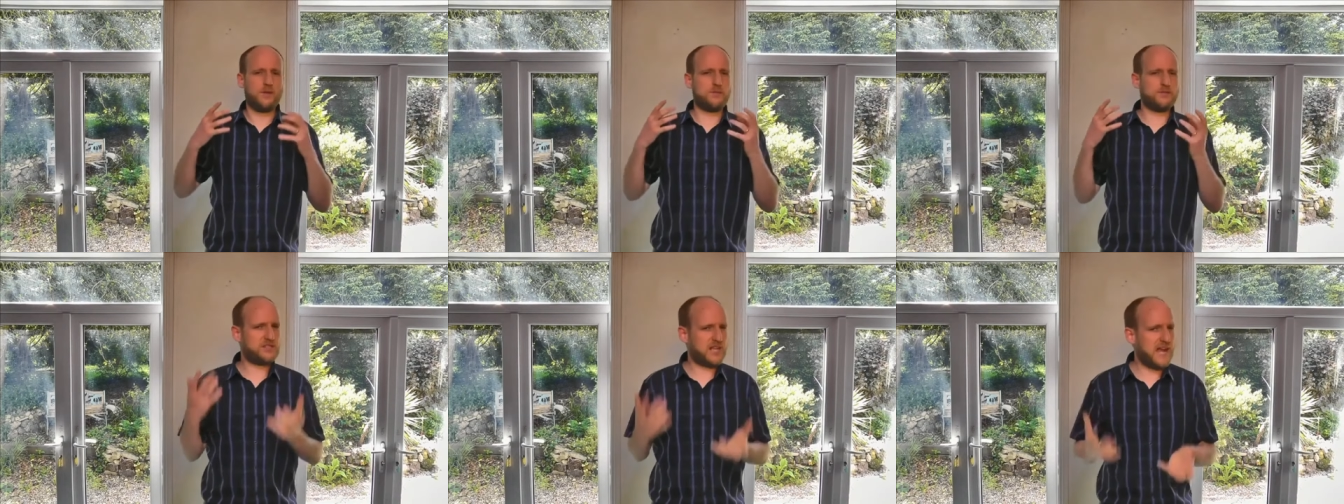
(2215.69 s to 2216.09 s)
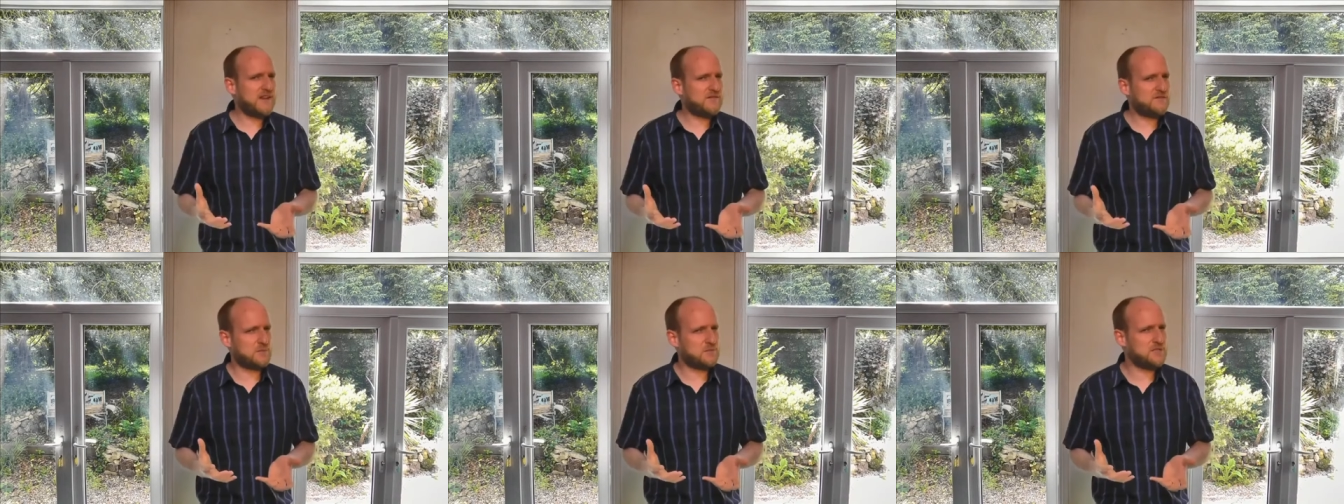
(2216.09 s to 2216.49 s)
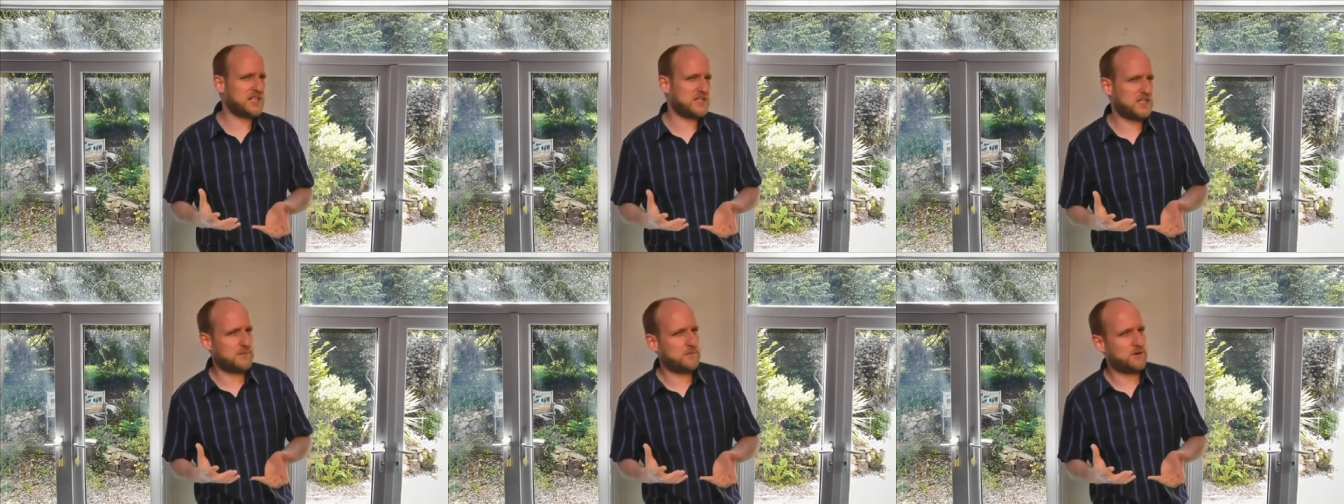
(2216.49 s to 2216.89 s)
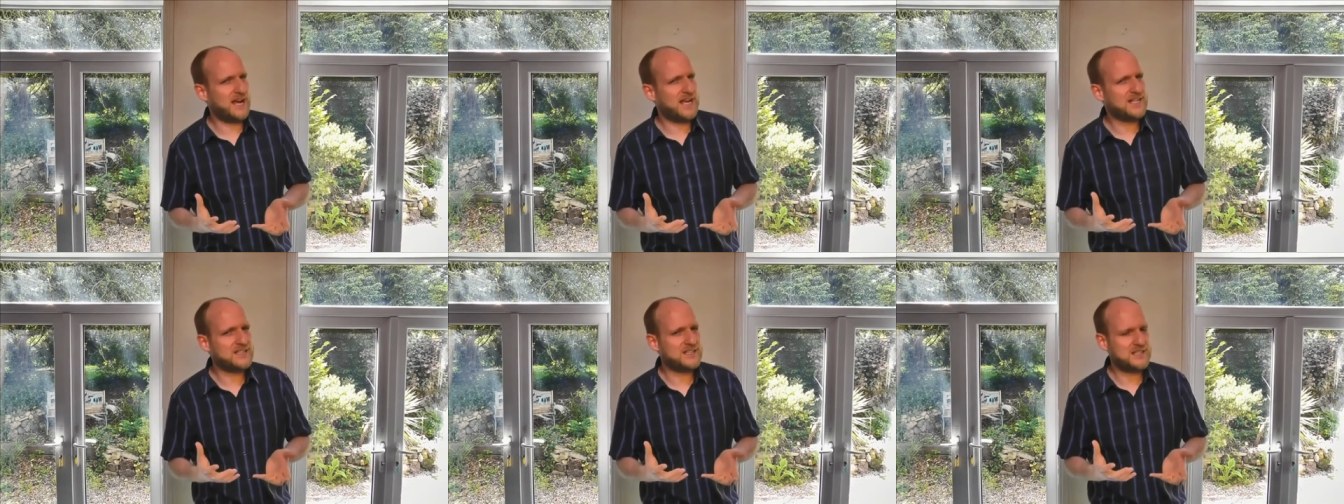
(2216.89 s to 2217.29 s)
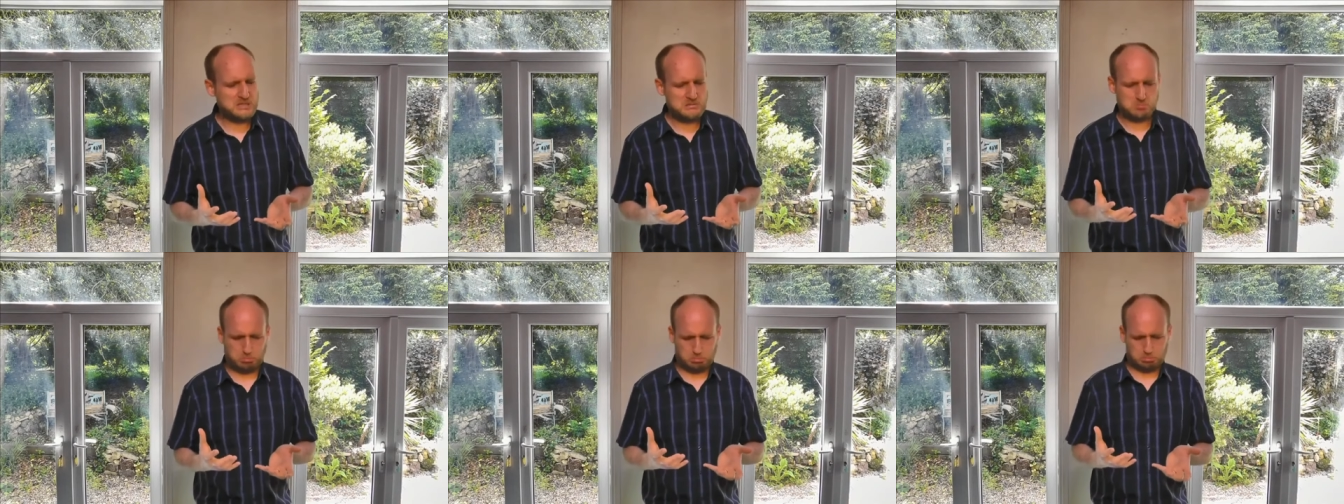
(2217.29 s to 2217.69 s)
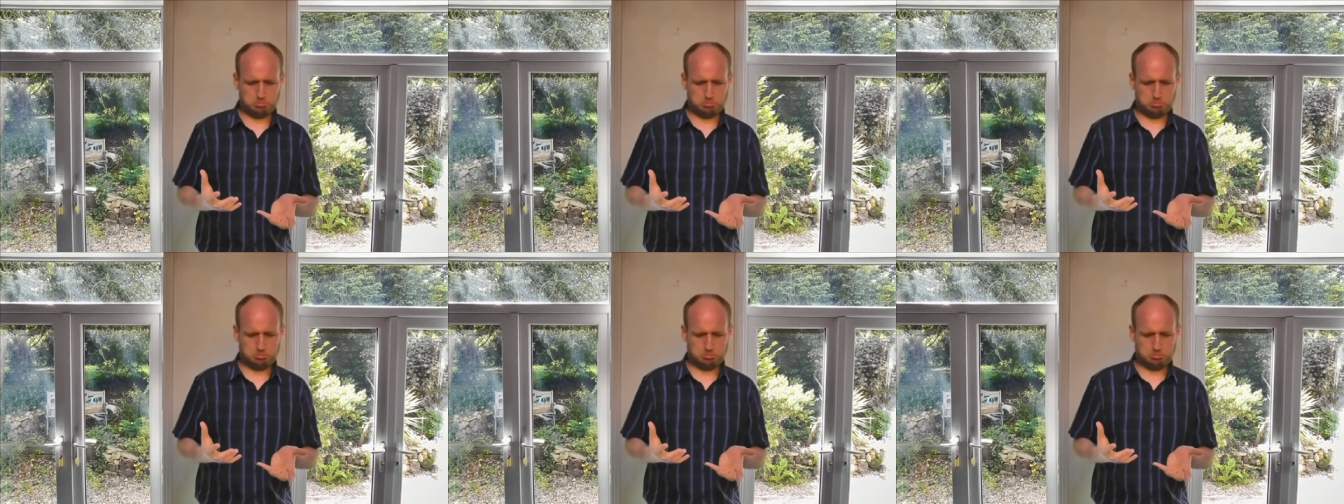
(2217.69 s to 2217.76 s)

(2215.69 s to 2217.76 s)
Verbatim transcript: abstain from sexual immorality?